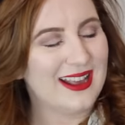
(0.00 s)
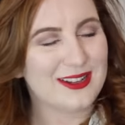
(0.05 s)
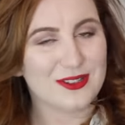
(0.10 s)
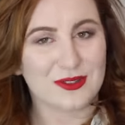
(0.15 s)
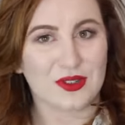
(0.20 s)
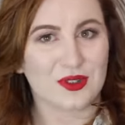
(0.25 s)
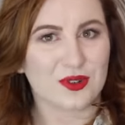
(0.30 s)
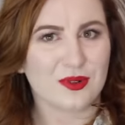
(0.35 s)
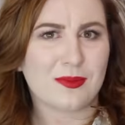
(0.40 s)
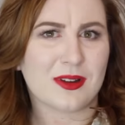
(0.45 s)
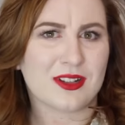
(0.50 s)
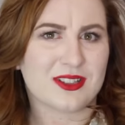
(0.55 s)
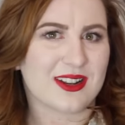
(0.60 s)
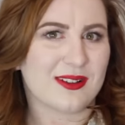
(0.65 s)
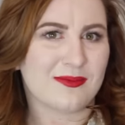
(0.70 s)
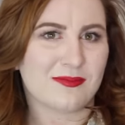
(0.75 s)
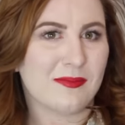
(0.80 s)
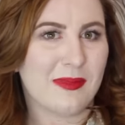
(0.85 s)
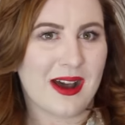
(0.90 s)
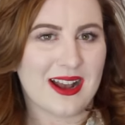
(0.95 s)
I don't know, I must
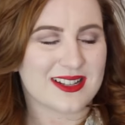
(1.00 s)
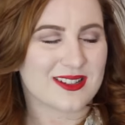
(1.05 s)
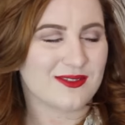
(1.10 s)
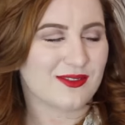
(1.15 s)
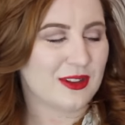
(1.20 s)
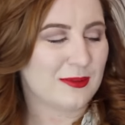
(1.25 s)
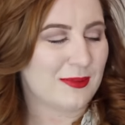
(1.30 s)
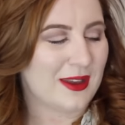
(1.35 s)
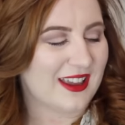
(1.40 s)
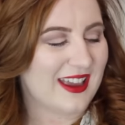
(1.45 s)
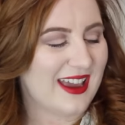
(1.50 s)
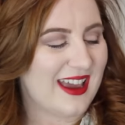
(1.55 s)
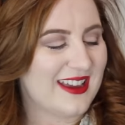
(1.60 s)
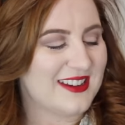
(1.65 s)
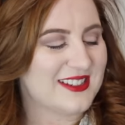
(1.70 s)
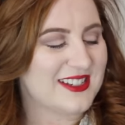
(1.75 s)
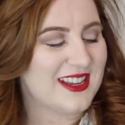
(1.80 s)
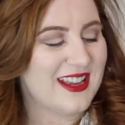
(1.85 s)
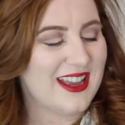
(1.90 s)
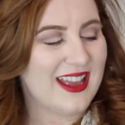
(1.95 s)
have a massively big
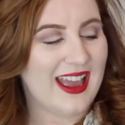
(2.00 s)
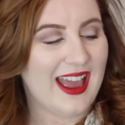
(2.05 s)
head.